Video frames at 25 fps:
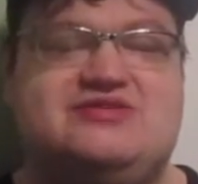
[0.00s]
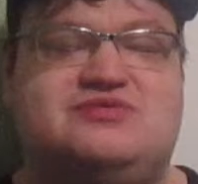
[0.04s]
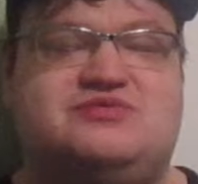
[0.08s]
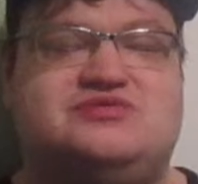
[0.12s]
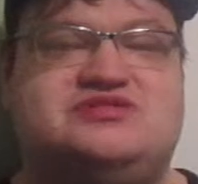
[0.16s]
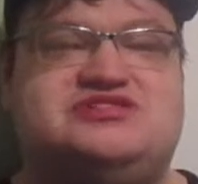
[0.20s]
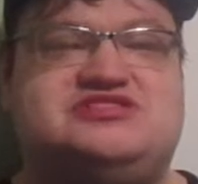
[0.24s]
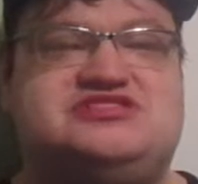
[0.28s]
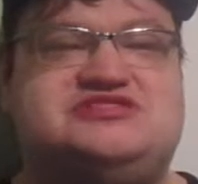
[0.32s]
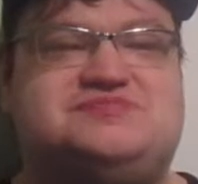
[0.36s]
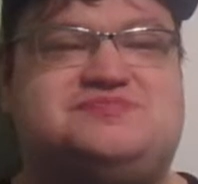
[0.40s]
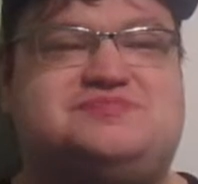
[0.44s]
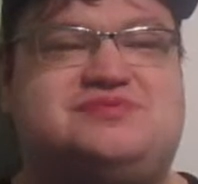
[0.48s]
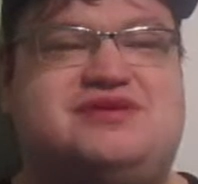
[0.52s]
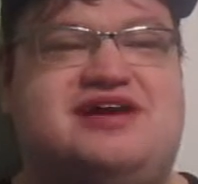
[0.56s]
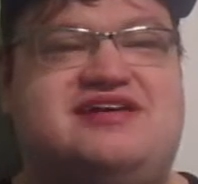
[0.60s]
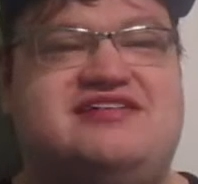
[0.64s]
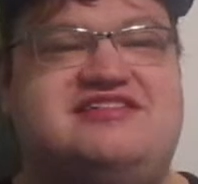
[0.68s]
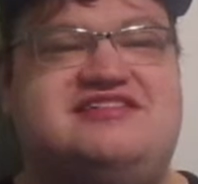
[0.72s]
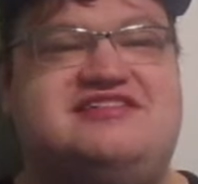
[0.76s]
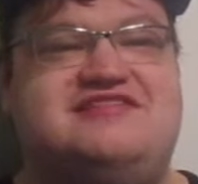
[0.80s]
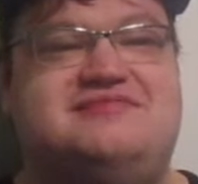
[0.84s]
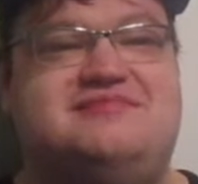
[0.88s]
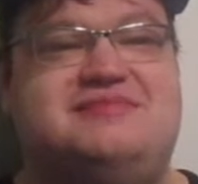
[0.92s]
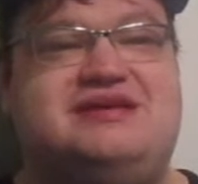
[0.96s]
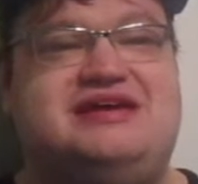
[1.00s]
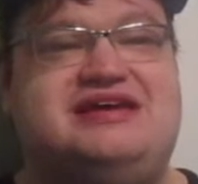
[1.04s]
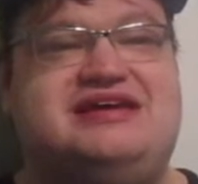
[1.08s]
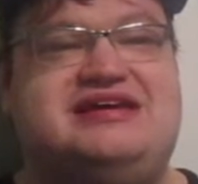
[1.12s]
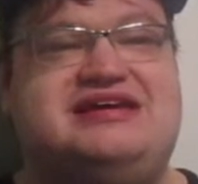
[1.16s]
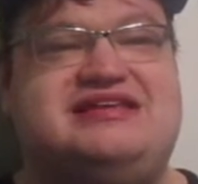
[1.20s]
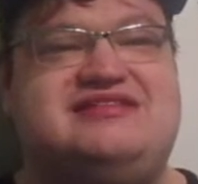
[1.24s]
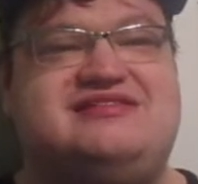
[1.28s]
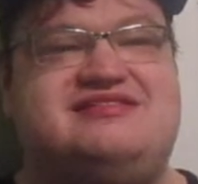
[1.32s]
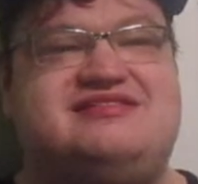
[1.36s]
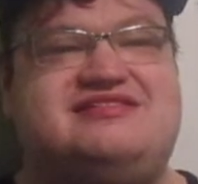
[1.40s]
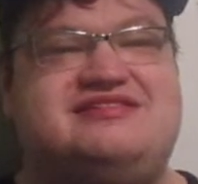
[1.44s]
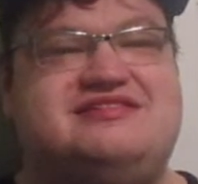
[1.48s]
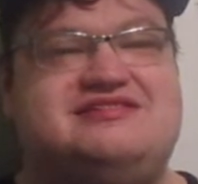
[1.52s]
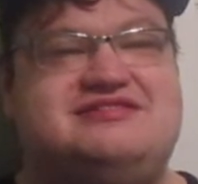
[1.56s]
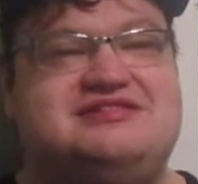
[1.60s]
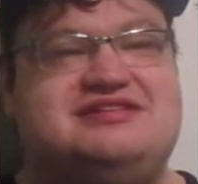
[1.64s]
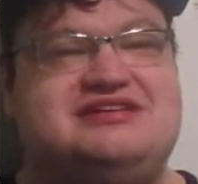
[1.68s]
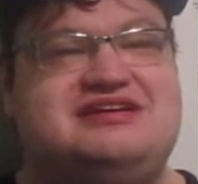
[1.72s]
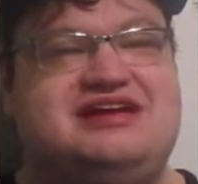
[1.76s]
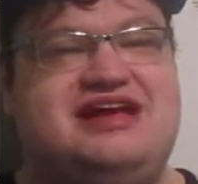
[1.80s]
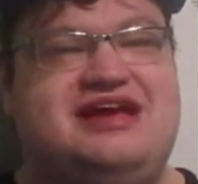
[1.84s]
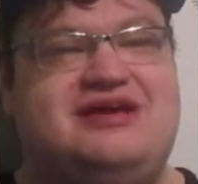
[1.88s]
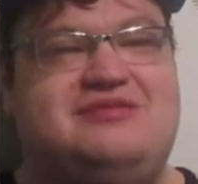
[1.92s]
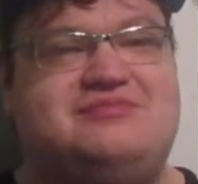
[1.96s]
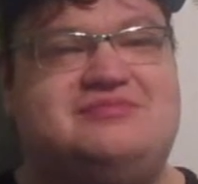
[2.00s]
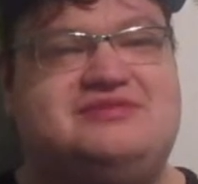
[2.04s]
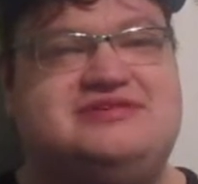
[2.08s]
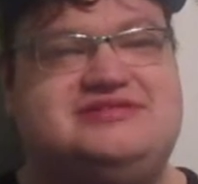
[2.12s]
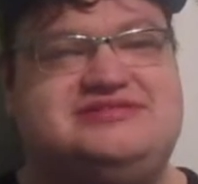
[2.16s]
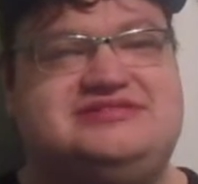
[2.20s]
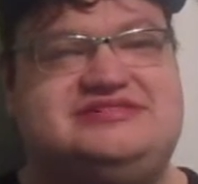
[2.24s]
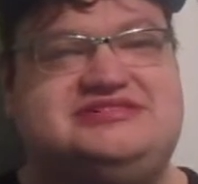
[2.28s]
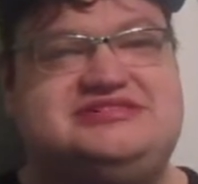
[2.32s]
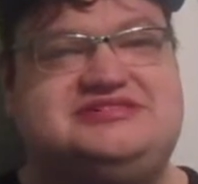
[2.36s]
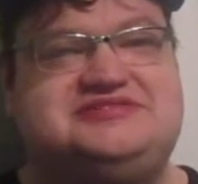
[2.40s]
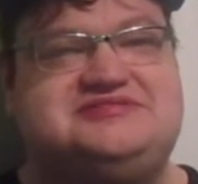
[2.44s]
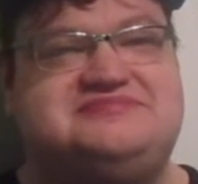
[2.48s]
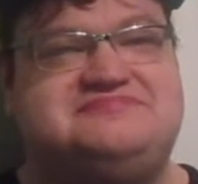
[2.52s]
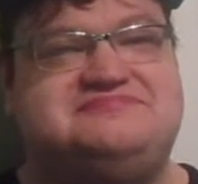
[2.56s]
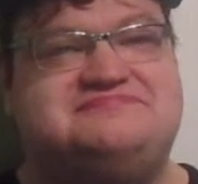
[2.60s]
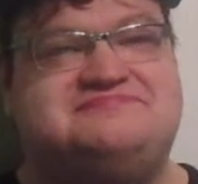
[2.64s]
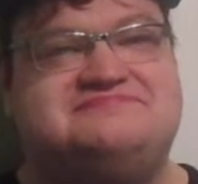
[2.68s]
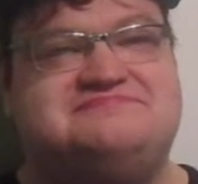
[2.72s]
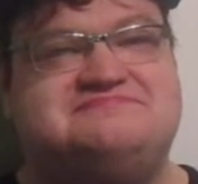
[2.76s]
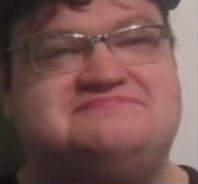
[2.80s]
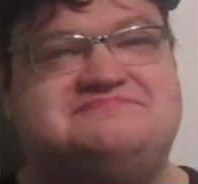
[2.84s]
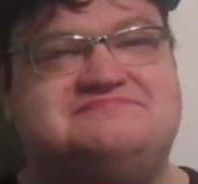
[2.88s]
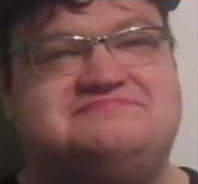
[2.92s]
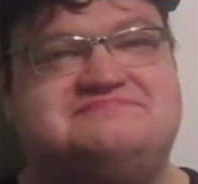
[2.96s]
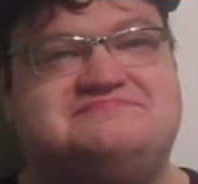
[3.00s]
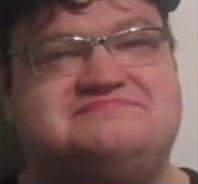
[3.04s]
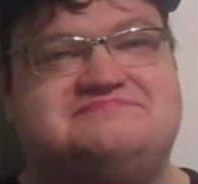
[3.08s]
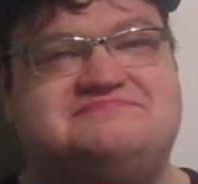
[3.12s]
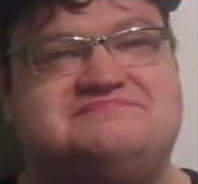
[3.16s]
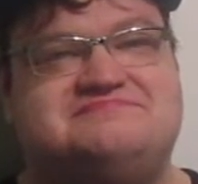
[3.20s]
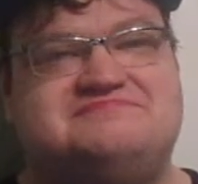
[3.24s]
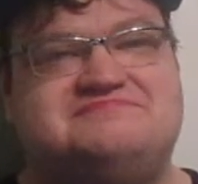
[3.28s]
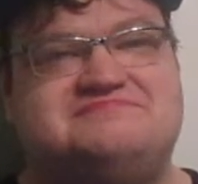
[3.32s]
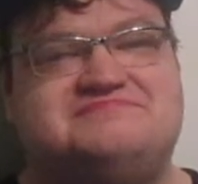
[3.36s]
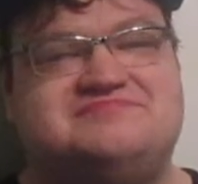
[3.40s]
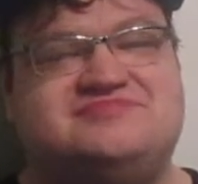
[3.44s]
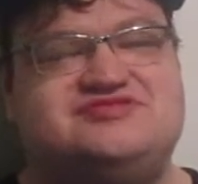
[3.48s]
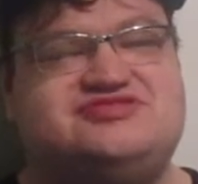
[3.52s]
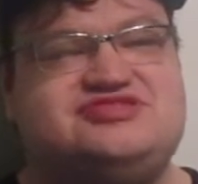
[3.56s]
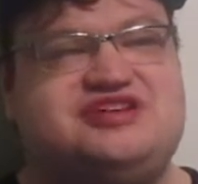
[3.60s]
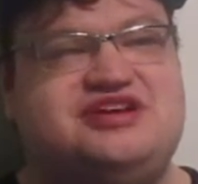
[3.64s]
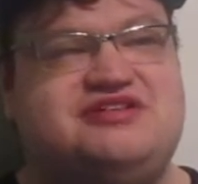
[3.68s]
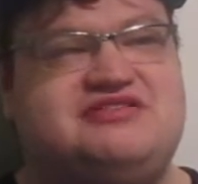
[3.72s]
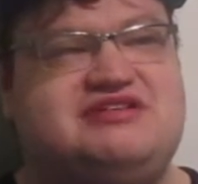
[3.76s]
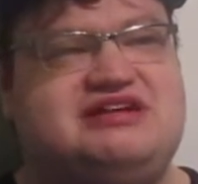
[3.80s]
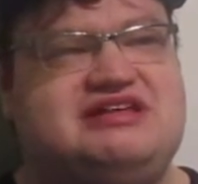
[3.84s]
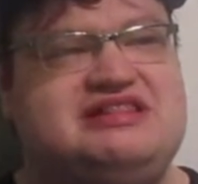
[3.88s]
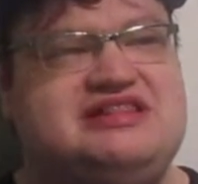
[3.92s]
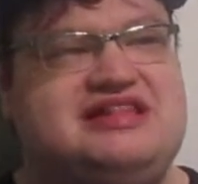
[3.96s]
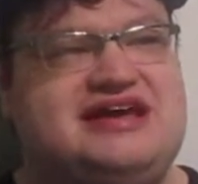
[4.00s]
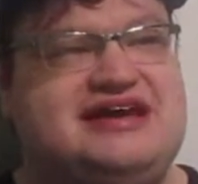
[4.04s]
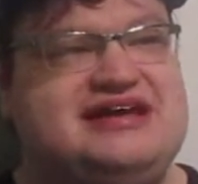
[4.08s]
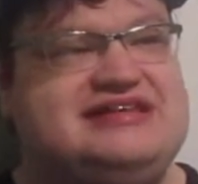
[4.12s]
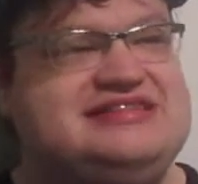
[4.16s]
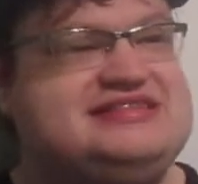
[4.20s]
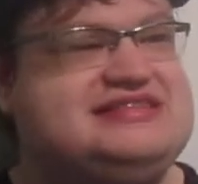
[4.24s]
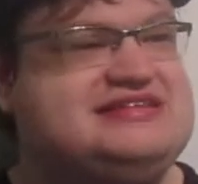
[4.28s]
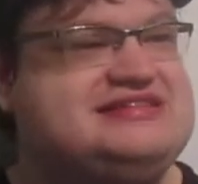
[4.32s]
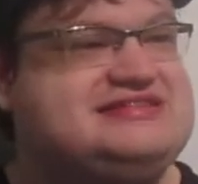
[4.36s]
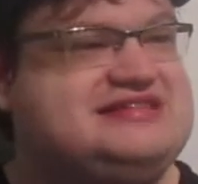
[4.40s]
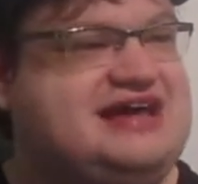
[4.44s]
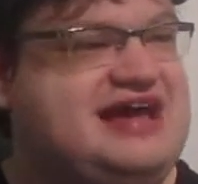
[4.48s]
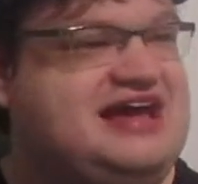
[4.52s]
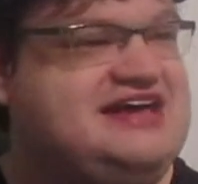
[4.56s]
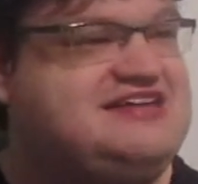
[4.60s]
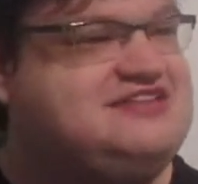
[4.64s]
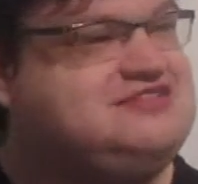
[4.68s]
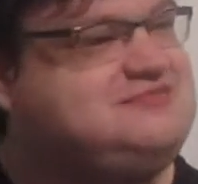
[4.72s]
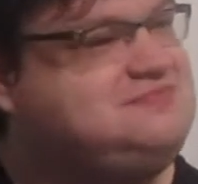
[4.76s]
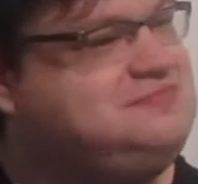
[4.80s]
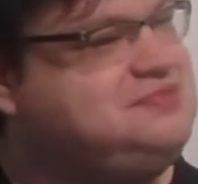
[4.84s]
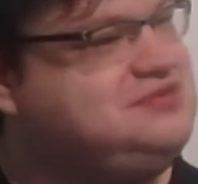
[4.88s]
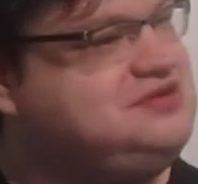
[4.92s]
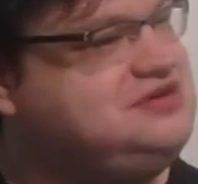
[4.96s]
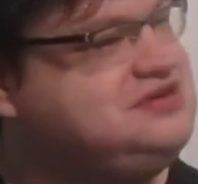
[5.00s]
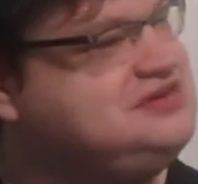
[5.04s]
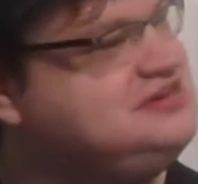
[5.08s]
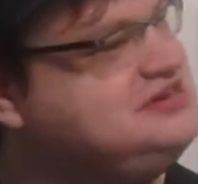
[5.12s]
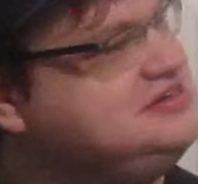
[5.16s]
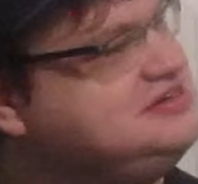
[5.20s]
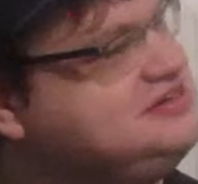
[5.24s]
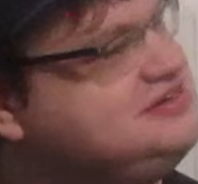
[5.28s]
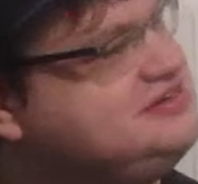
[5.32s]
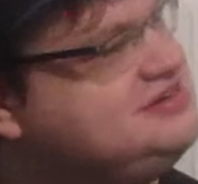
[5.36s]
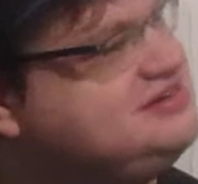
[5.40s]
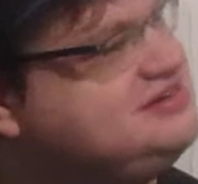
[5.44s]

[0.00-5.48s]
Which surprises me considering how much Sarah liked the last book.